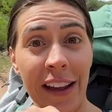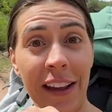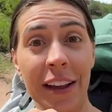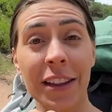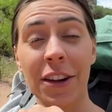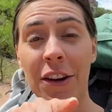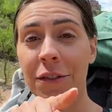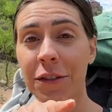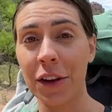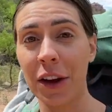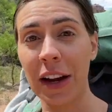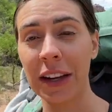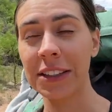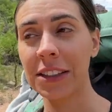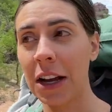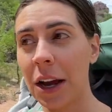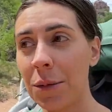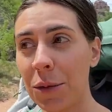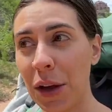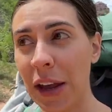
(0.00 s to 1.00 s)
either. If you guys
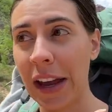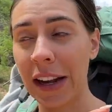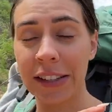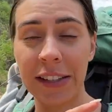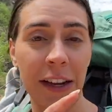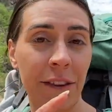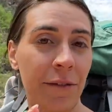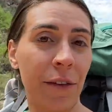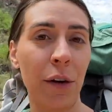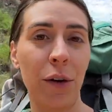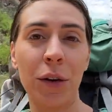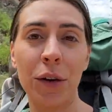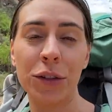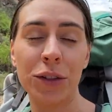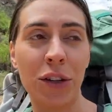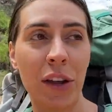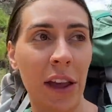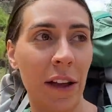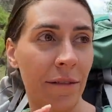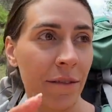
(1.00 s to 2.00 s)
come, you can't take
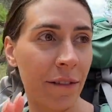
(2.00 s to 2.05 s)
photos, you can't